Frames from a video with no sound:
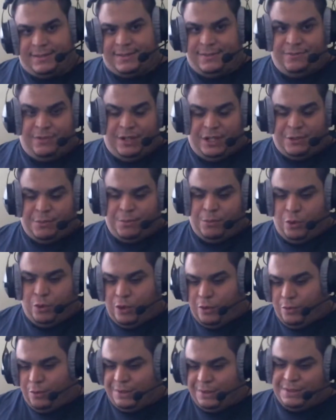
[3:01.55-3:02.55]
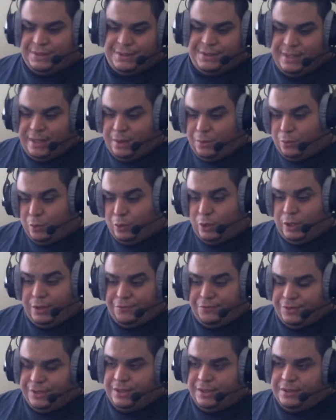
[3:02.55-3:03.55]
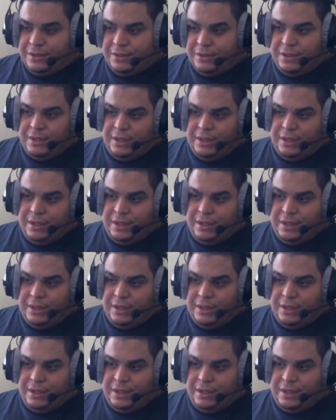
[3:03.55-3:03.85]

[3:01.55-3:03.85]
invest more, which is not worth it.